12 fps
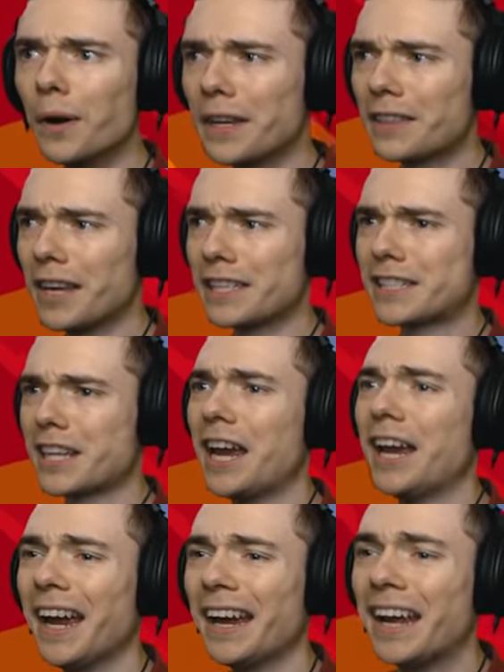Wait, this
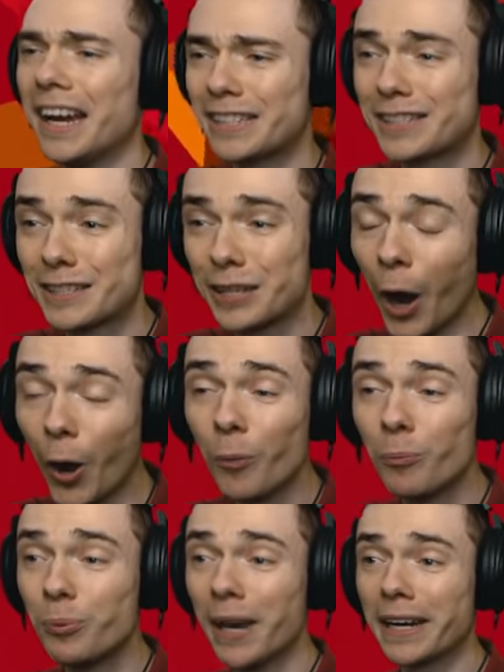thing is so
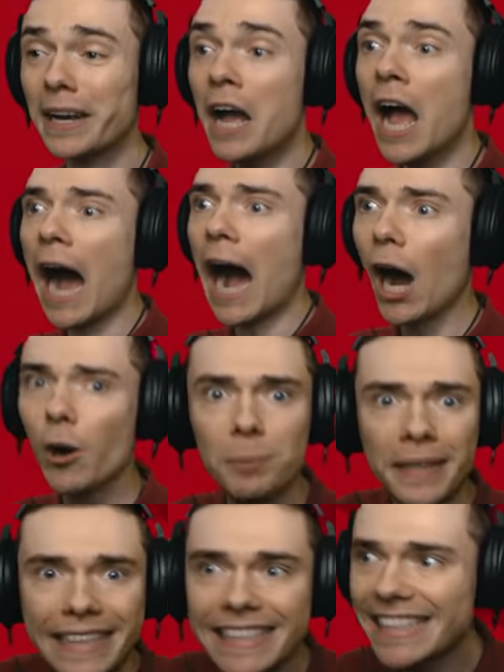big. How
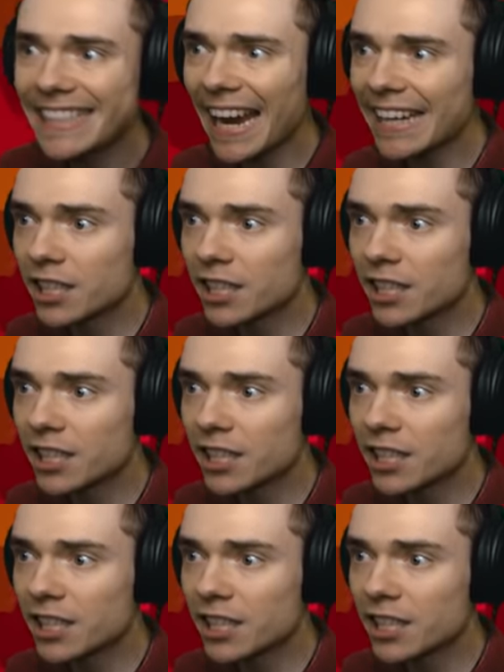big is this?